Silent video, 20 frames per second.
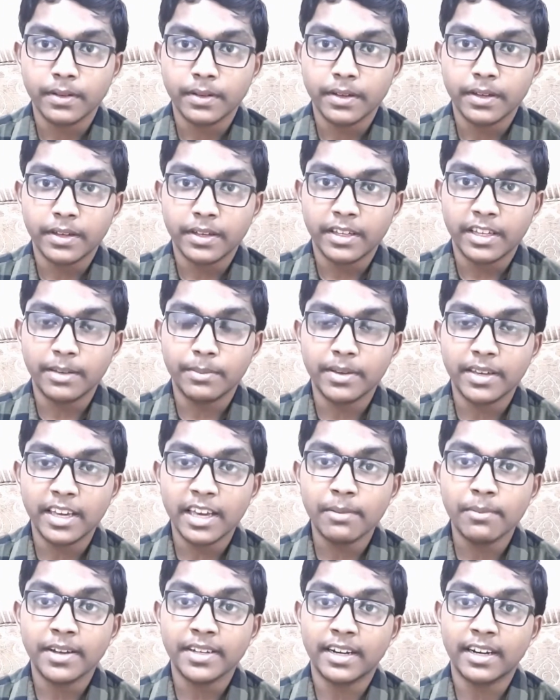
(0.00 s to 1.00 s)
He became
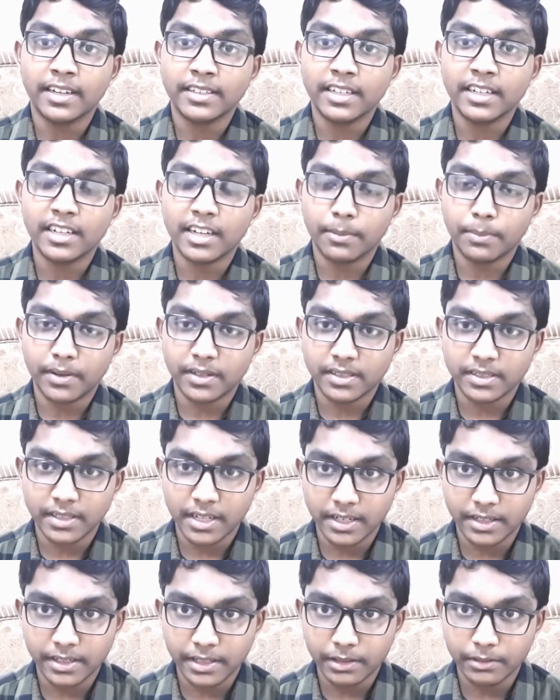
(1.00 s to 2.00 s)
an elected
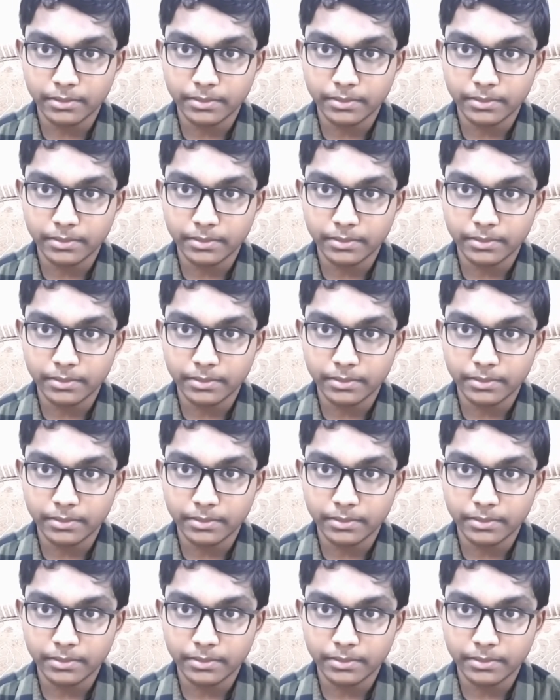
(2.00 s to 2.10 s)
representative